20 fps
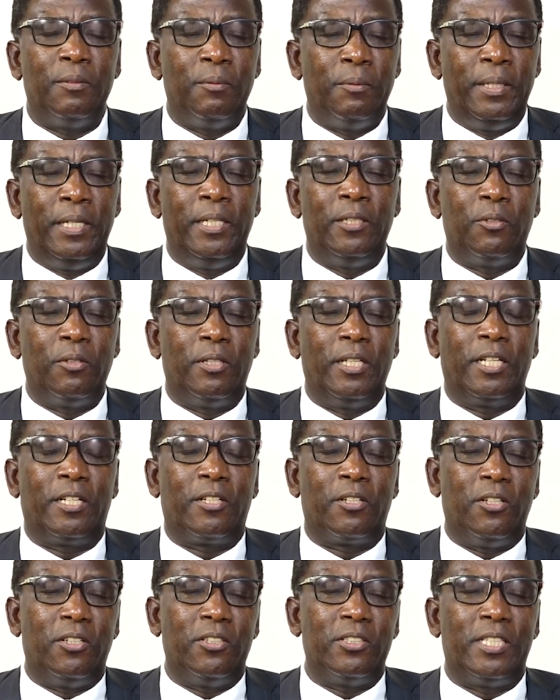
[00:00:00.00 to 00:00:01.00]
way to the
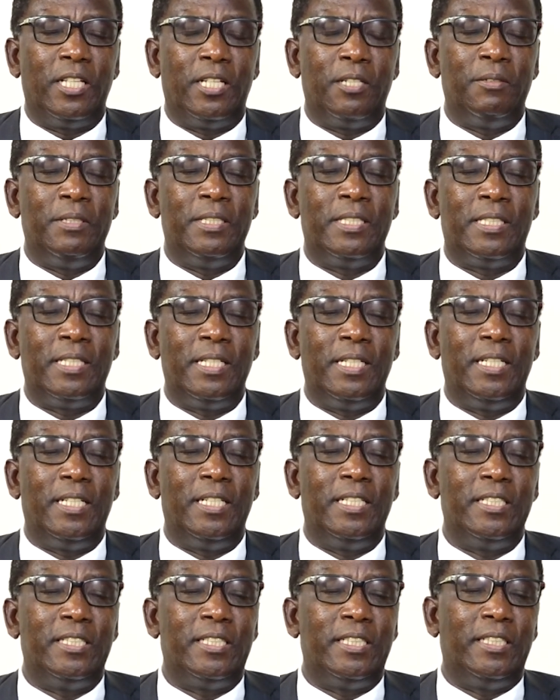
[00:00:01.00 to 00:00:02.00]
cross that we
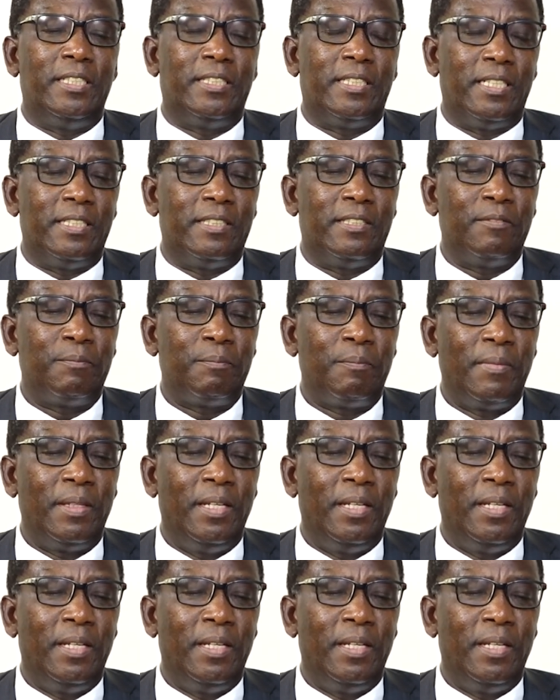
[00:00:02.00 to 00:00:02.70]
see in Jesus